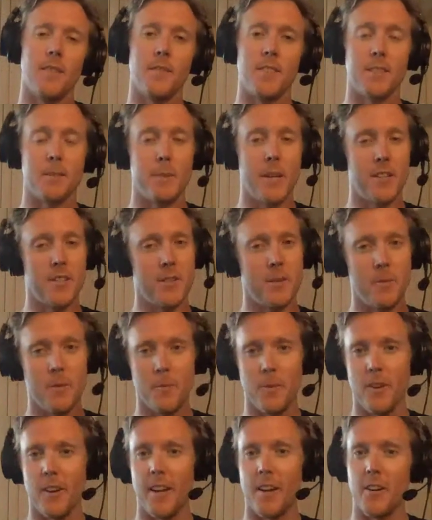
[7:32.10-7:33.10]
especially
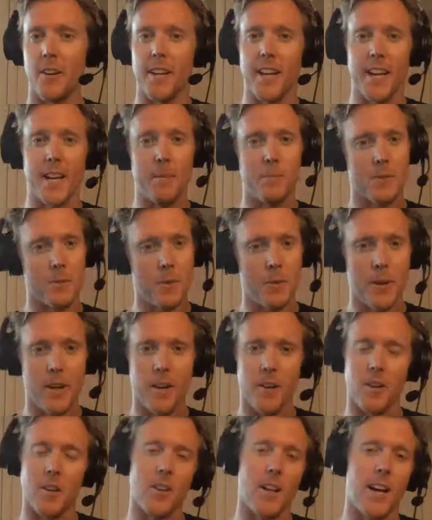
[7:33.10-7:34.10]
when we're at our camps, when we're
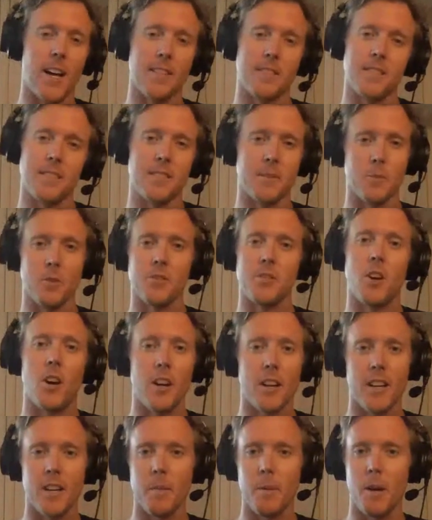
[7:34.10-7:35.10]
at our classes and we're
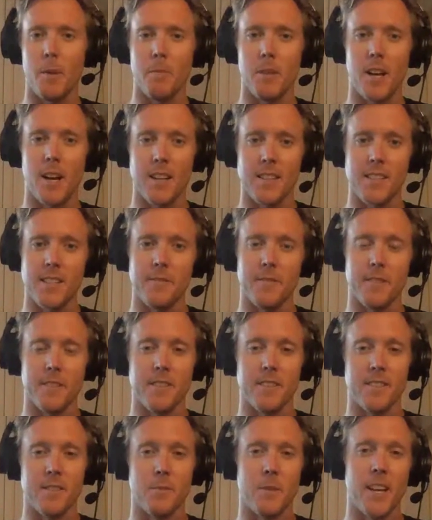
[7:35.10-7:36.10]
talking about block
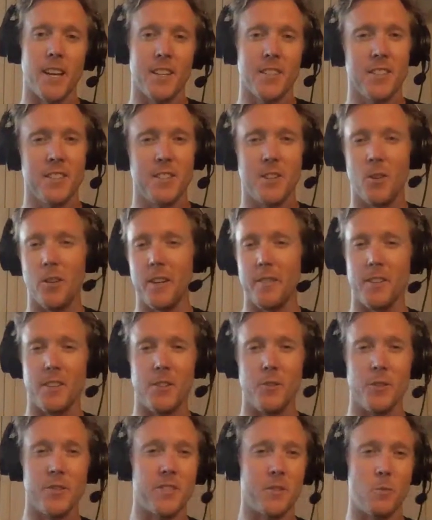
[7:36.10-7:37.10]
defense, is we actually don't even
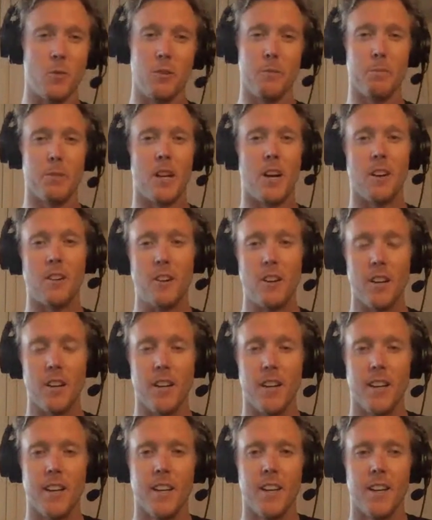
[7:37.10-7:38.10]
use the word blocker.
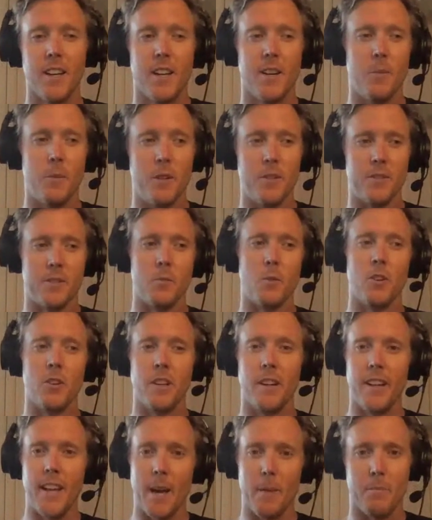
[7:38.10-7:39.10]
We use the
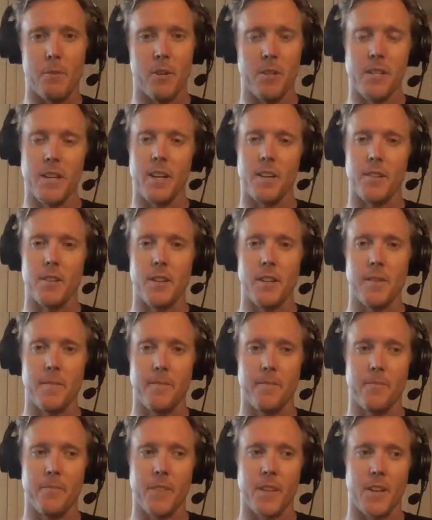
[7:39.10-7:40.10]
word net protector.
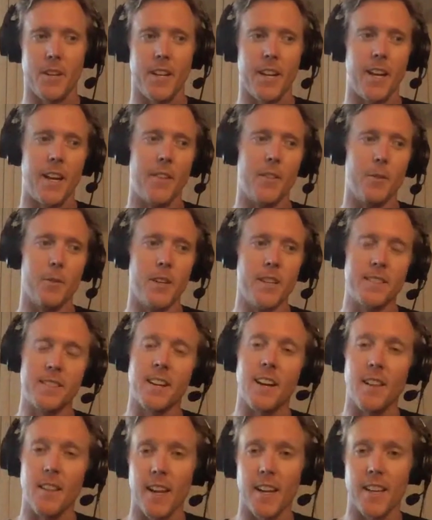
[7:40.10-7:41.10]
Okay. And the
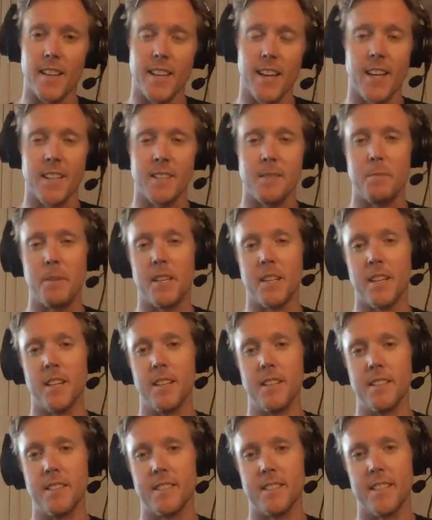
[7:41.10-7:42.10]
reason I like that is
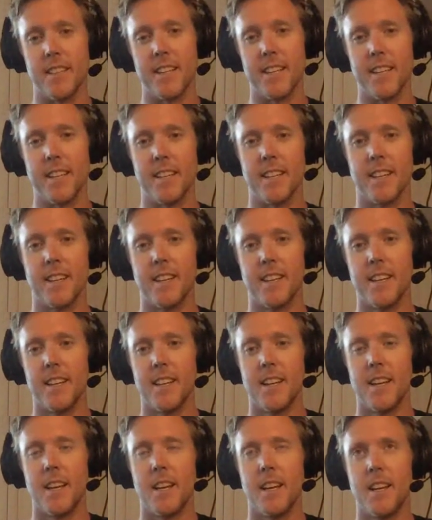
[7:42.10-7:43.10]
because it
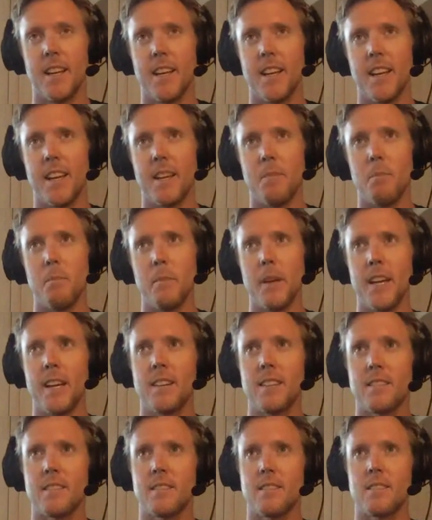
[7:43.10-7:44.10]

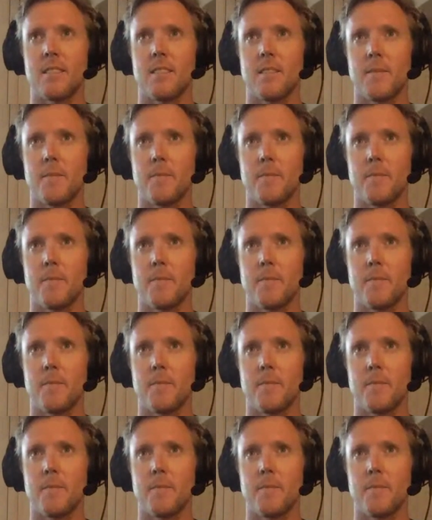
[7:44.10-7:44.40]
makes